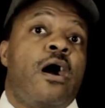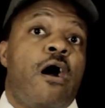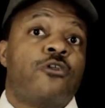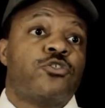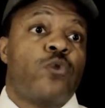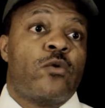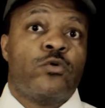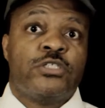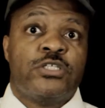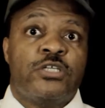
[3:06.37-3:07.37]
Also, what I
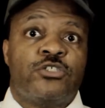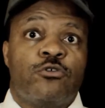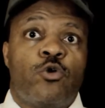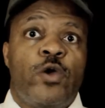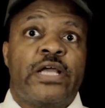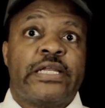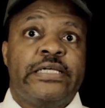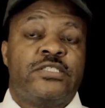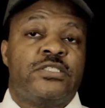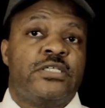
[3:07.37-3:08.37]
want to touch on
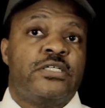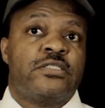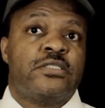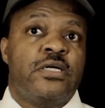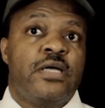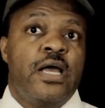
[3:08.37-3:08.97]
quickly is this.